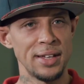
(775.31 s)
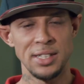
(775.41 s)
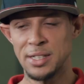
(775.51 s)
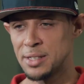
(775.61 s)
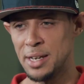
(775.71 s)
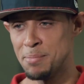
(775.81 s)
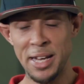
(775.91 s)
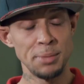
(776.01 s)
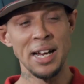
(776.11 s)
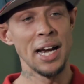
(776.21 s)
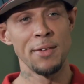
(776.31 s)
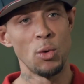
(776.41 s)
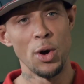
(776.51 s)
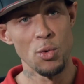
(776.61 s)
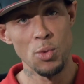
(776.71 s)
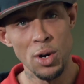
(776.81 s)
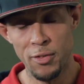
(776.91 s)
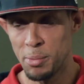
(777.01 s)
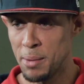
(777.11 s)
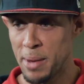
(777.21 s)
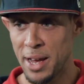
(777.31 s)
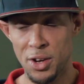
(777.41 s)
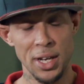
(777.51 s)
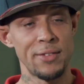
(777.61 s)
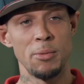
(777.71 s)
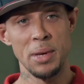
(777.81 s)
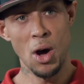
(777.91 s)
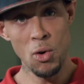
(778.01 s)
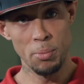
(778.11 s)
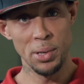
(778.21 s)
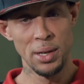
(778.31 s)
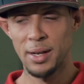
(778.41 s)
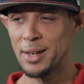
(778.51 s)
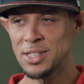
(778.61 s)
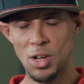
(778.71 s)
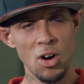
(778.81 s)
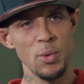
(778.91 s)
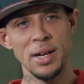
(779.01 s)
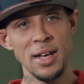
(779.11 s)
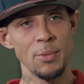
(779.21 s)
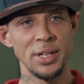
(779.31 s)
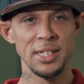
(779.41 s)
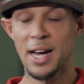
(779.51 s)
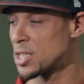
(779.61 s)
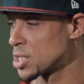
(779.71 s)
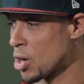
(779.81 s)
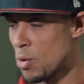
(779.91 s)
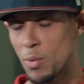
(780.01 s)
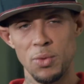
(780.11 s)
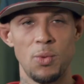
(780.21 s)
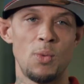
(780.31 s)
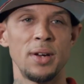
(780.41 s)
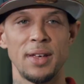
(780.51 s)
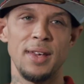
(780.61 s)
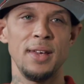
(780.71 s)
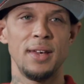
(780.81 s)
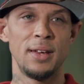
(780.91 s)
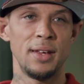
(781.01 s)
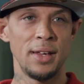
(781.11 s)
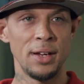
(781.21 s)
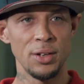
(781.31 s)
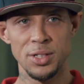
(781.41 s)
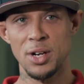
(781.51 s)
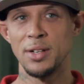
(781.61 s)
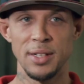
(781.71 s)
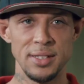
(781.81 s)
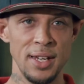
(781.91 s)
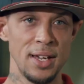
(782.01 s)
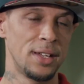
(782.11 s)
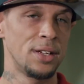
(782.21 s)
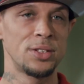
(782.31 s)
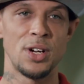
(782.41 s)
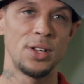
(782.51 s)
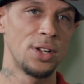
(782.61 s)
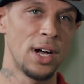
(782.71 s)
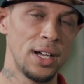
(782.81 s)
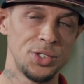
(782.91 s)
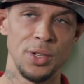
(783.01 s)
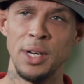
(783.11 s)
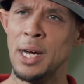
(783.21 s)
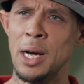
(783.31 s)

It's just, it makes me not even want to roof. but man, you're giving me hope. That's all we need. We just got to start with one kid and then it'll turn into 10 and it'll turn into 100.